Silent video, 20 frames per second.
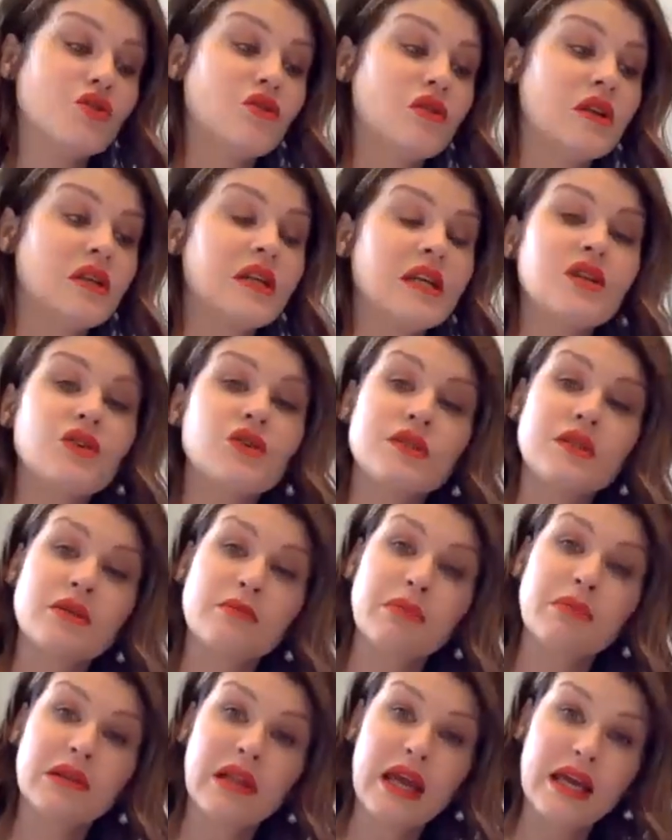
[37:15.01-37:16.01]
So the needles
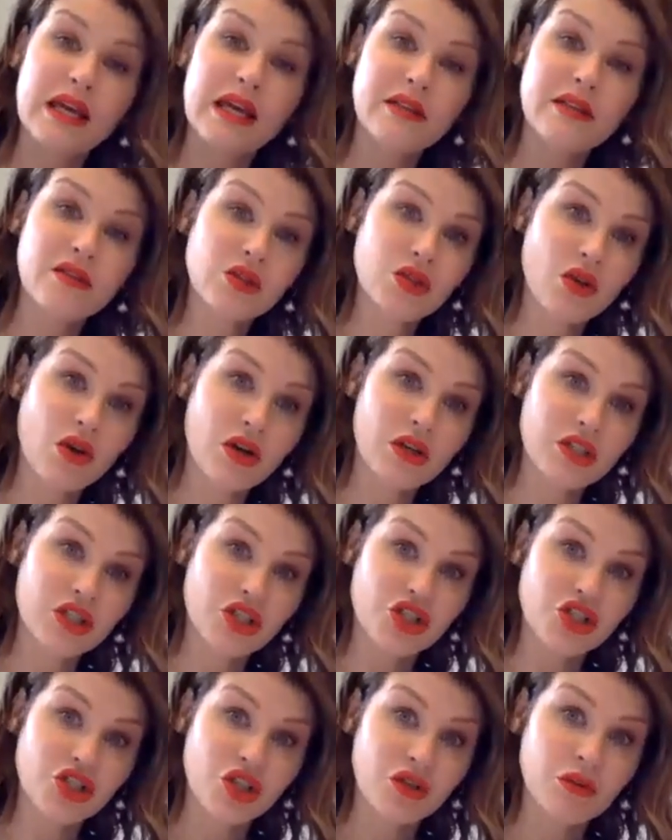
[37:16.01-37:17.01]
ablate the scar
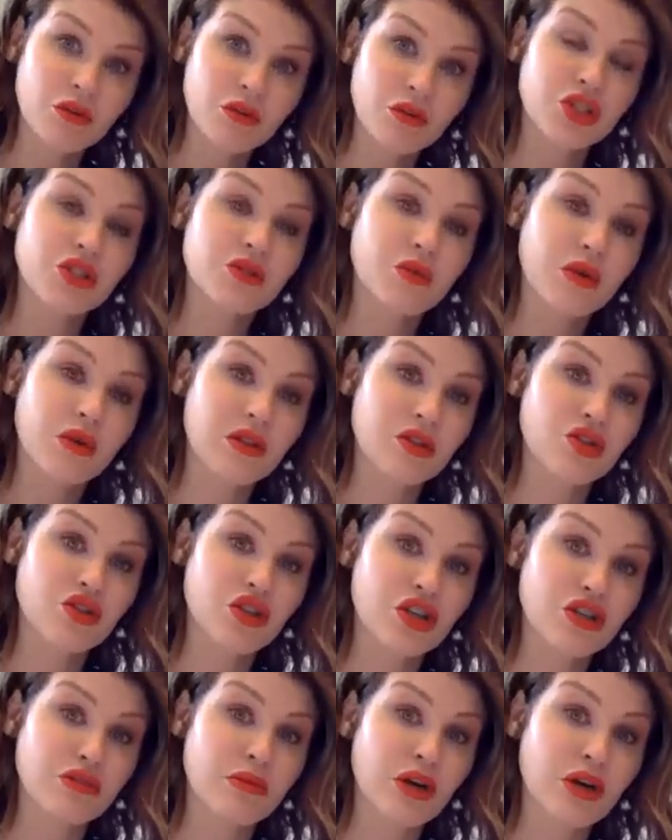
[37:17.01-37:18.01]
tissue, which is what the
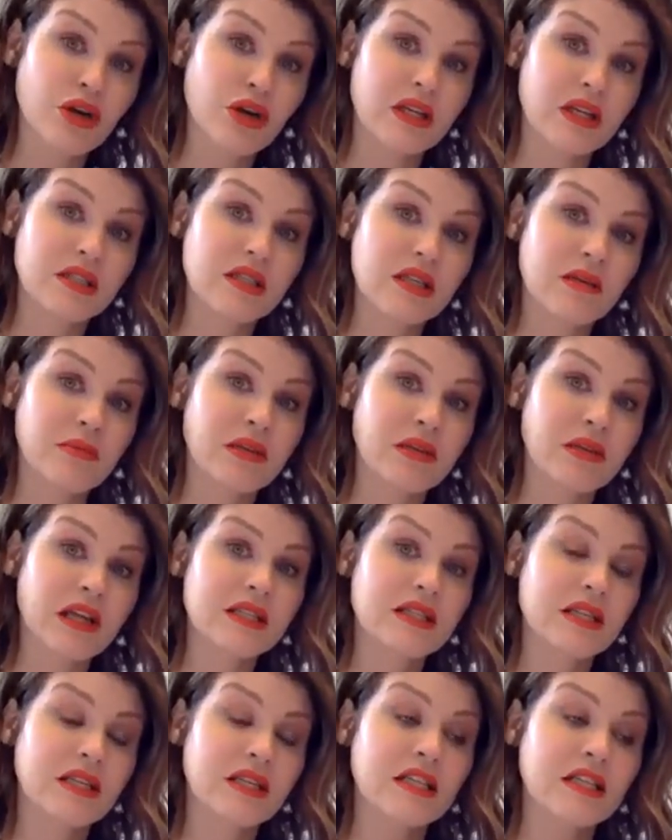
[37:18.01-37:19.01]
stretch mark is. It
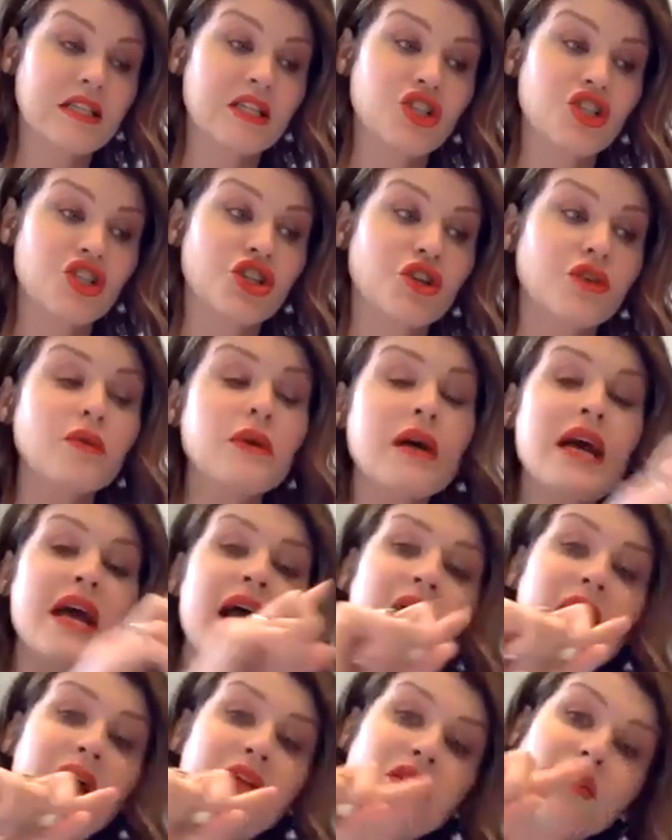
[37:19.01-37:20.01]
ablates the dead tissue.
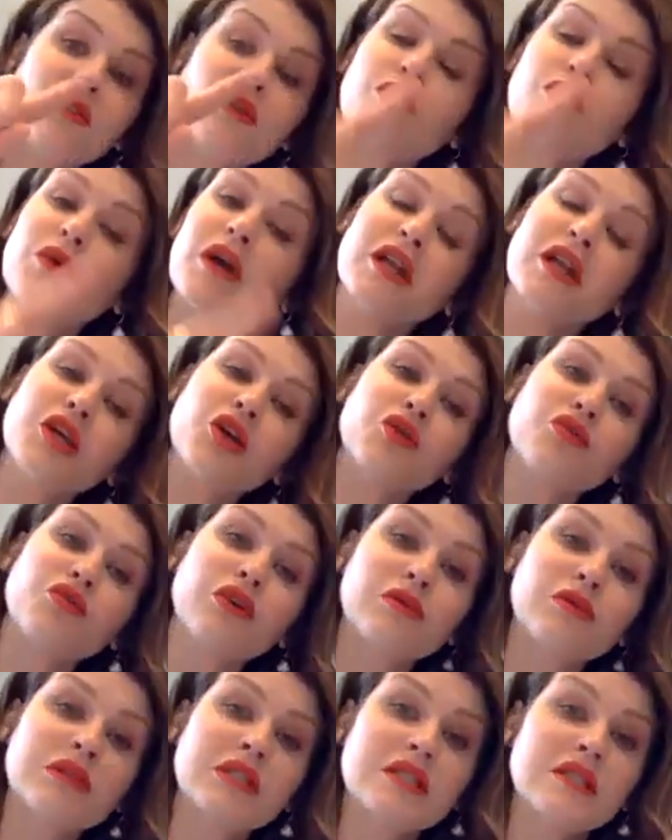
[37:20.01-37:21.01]
And then the radio
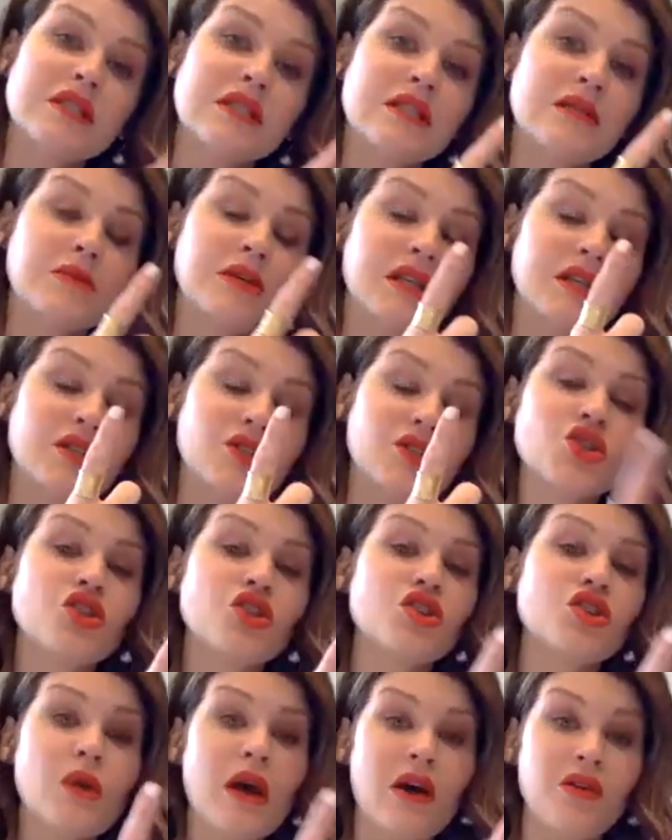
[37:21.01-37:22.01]
frequency stimulates
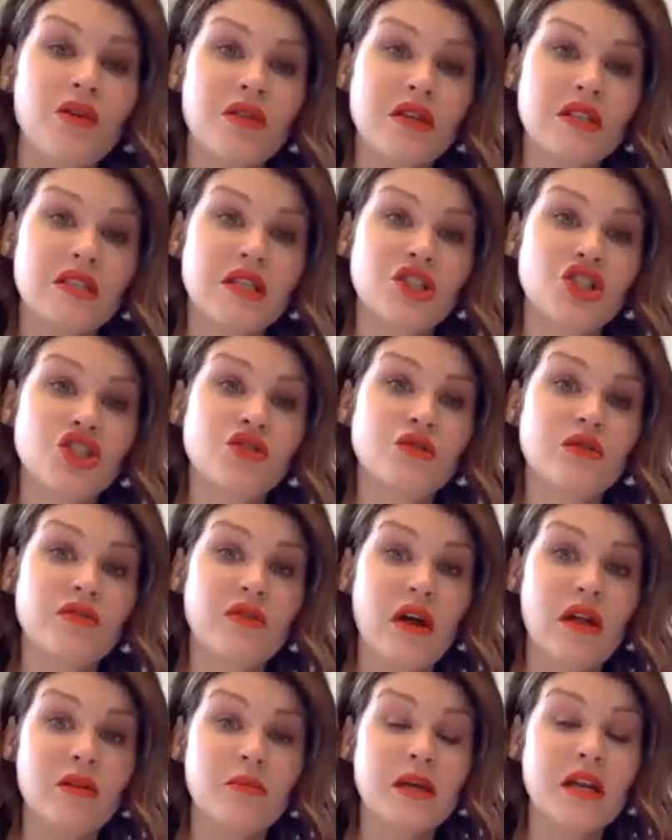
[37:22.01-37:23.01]
new healthy tissue
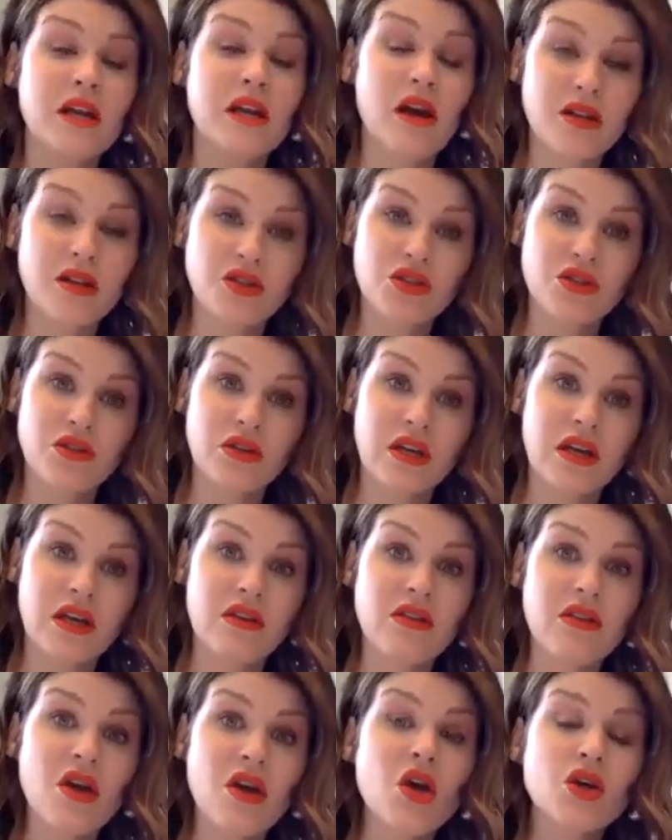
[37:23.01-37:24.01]
development underneath.
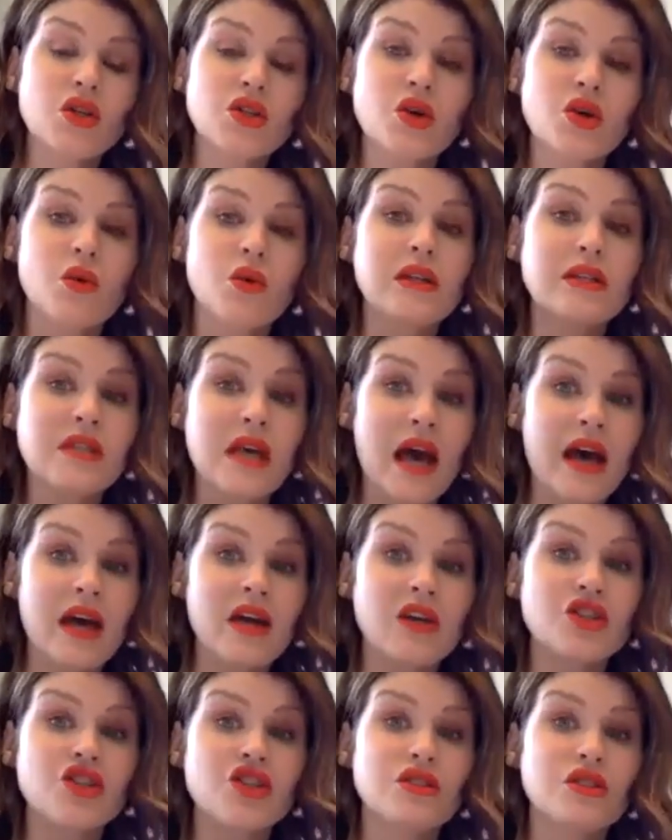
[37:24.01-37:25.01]
So it's
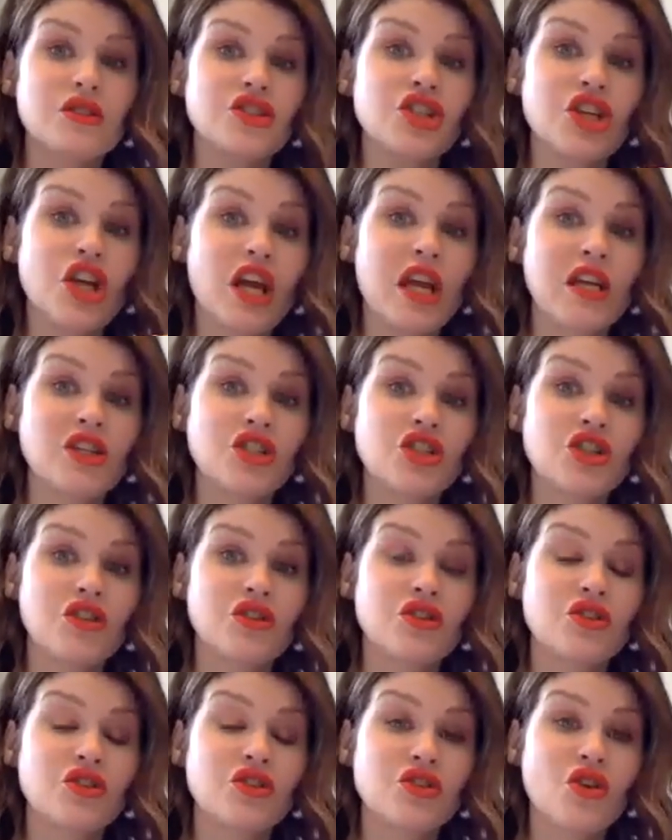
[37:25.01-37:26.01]
actually changing
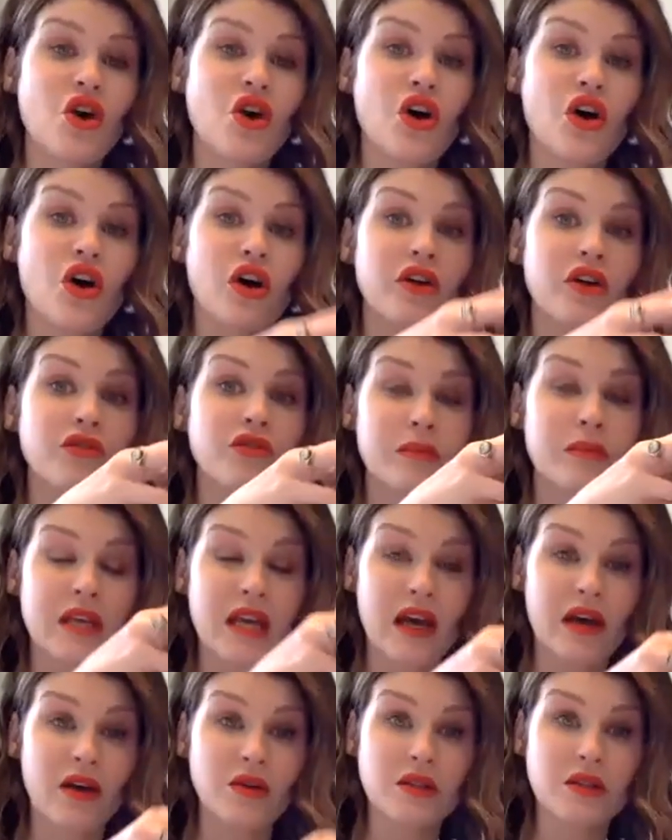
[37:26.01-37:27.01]
the scar from the
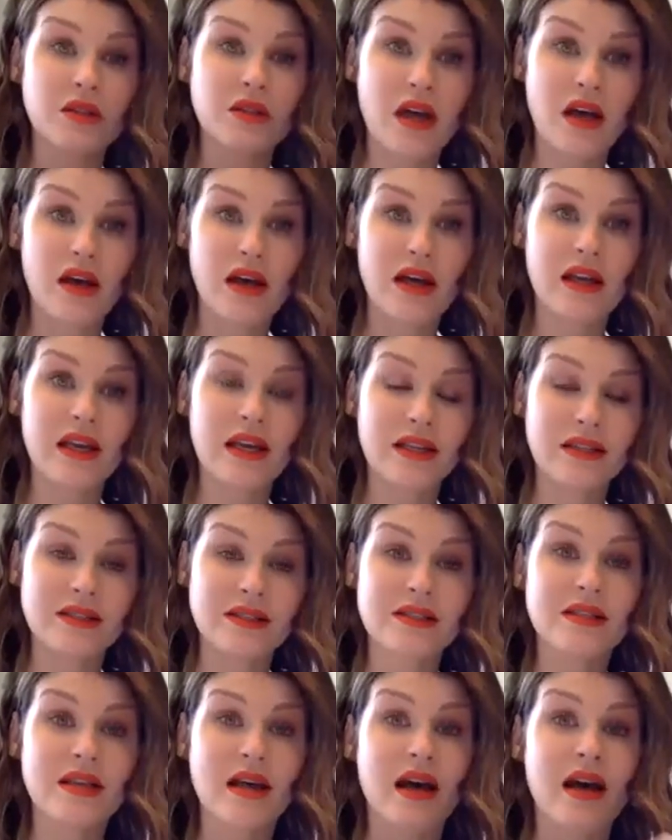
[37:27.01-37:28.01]
outside
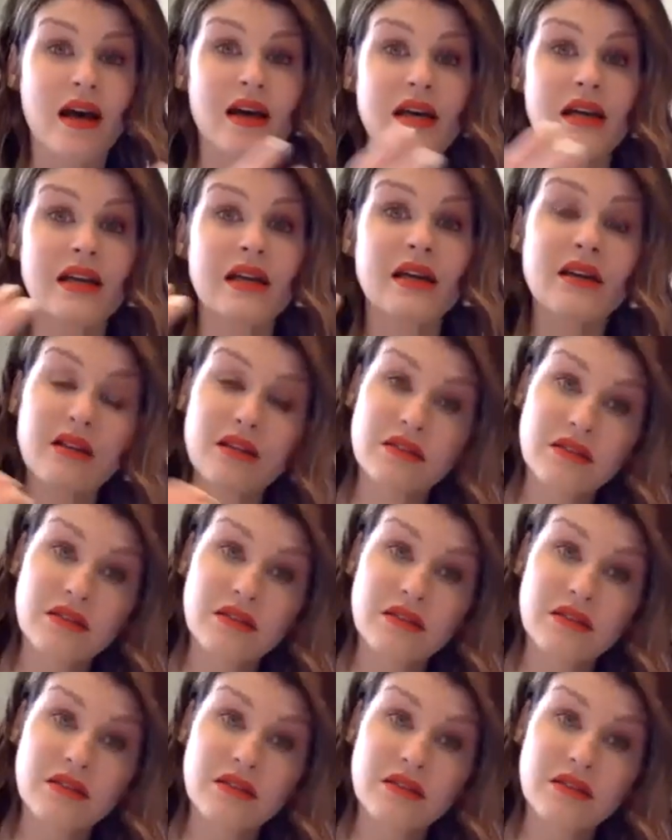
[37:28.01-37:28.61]
inside,